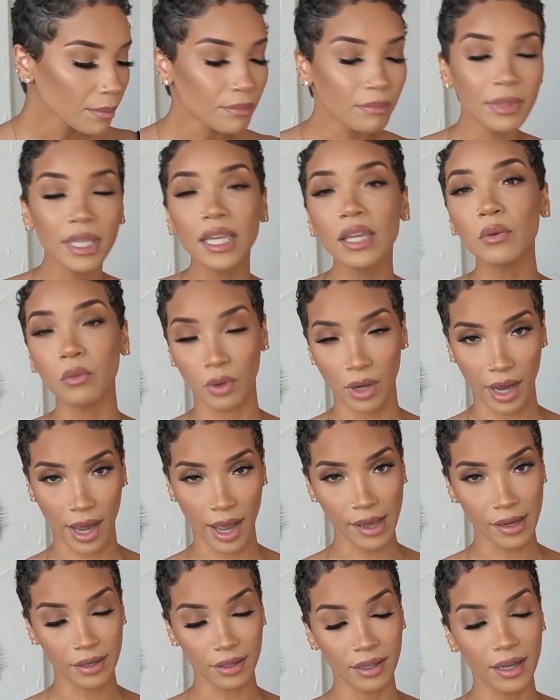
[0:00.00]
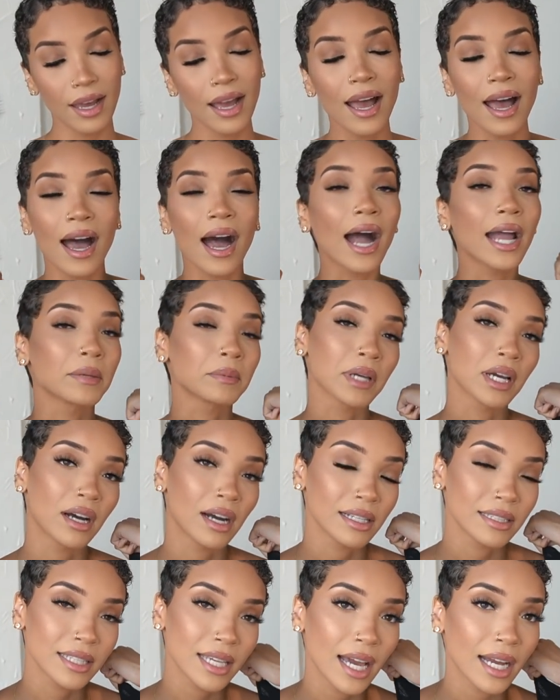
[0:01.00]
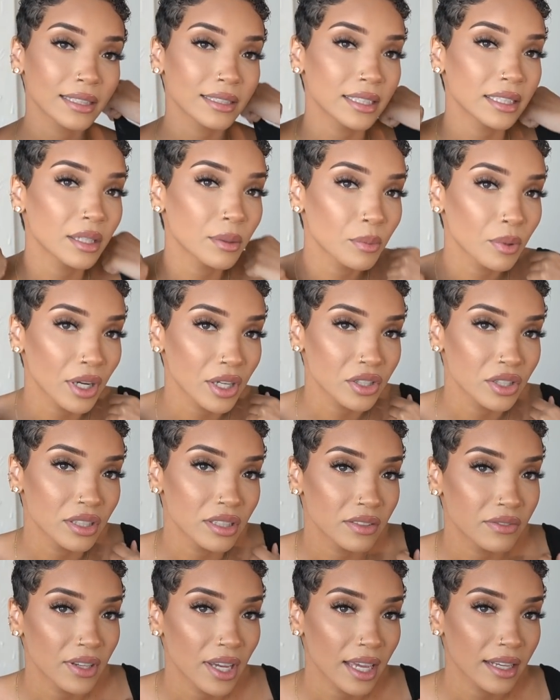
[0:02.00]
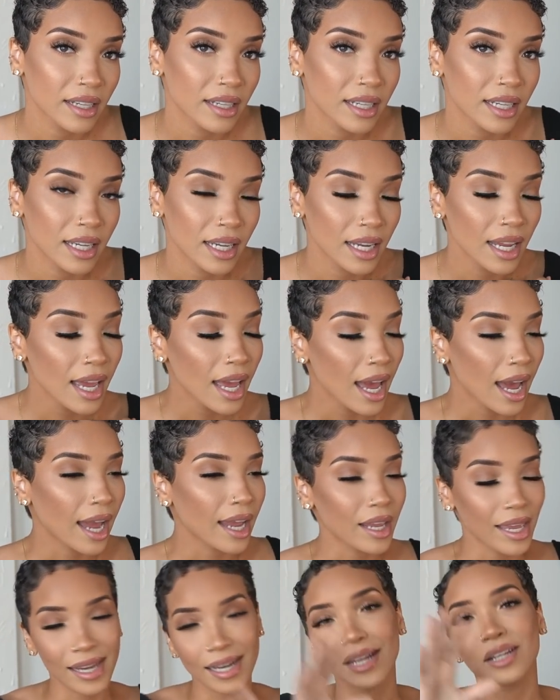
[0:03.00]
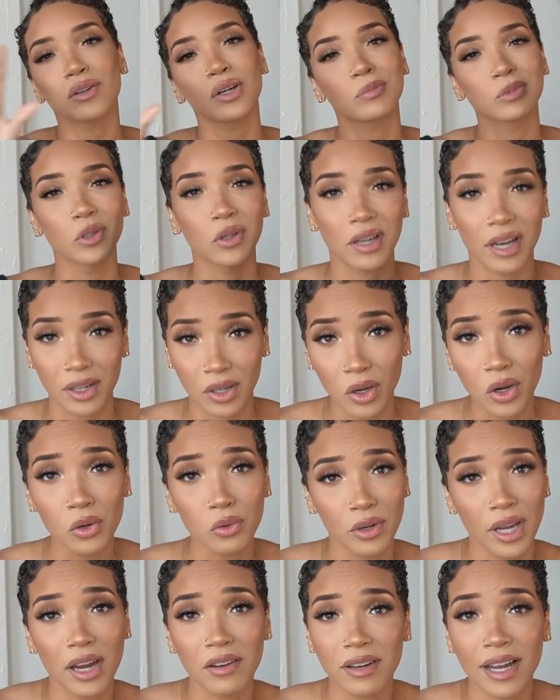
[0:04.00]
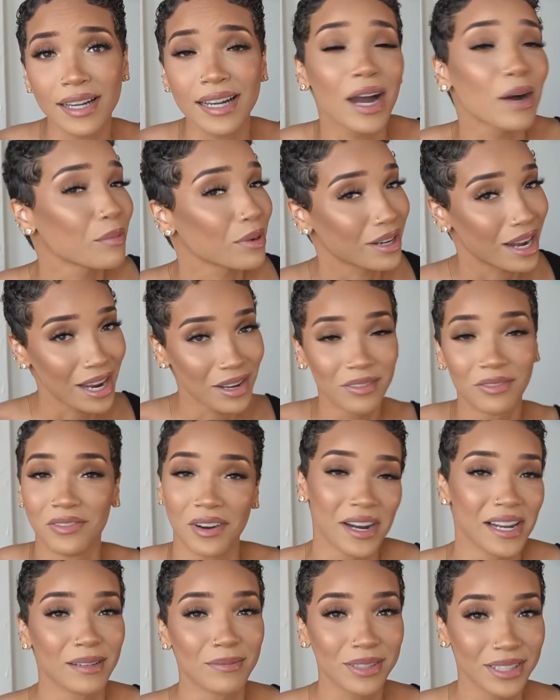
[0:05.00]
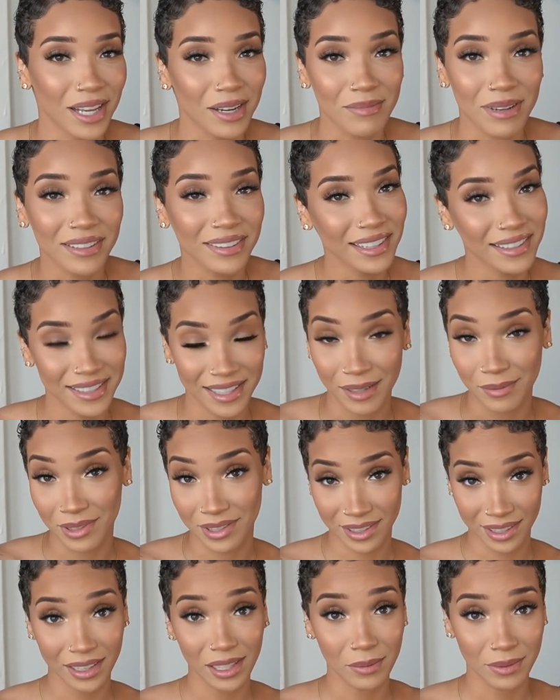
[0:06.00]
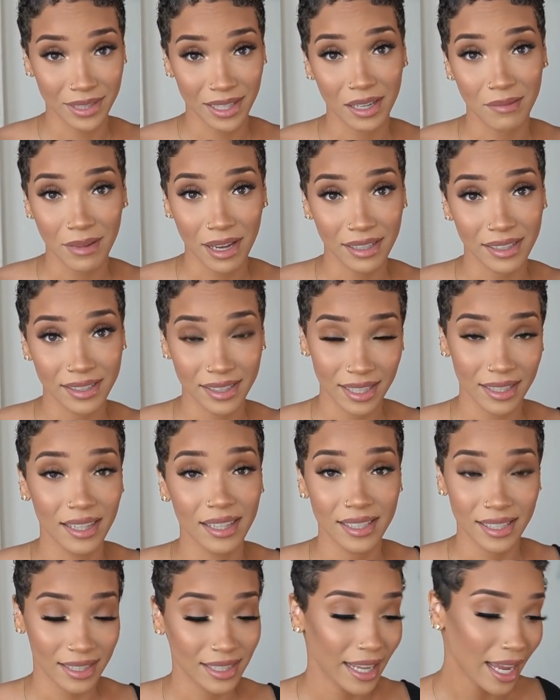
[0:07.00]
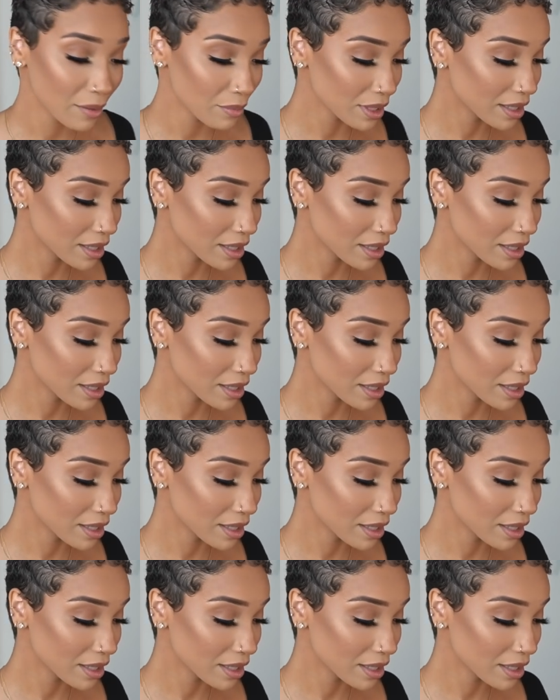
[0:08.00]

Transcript: Meanwhile, I'm contacting Impressions Vanity, I, and I know I'm going on a whole rant right now, but I am very upset about this, and I'm still upset about it to this day